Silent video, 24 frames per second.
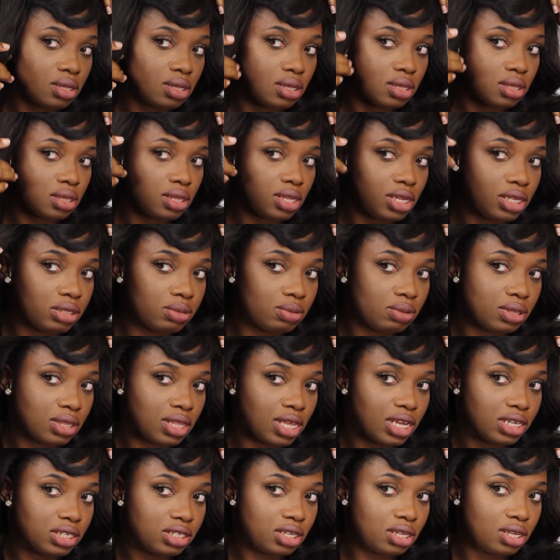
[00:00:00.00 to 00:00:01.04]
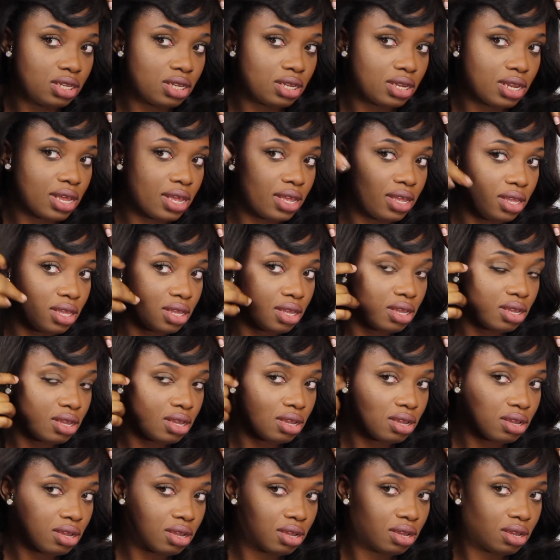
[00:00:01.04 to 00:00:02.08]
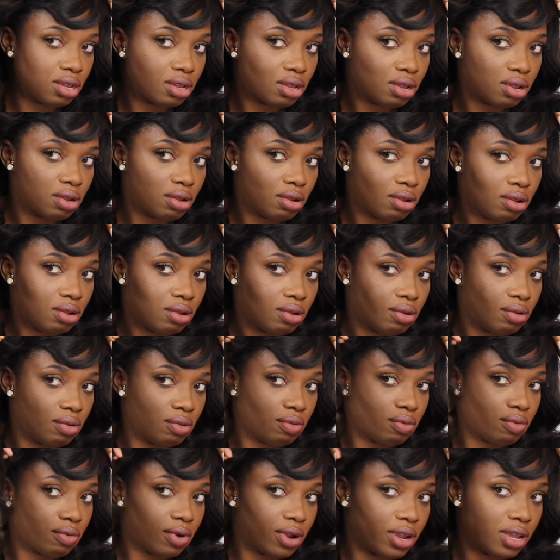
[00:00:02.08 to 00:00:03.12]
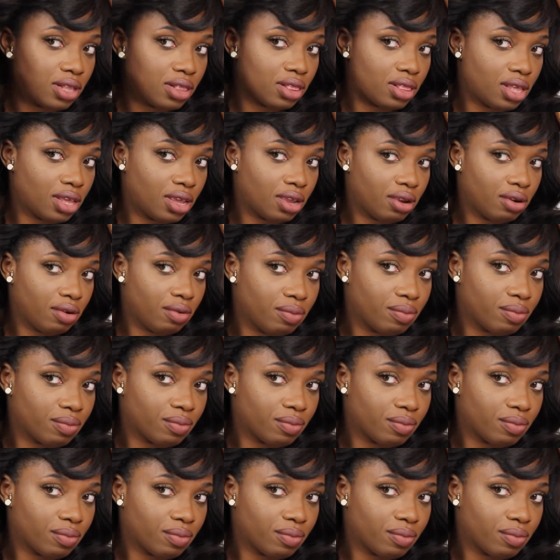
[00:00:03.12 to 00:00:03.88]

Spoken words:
And that's what that should look like right there.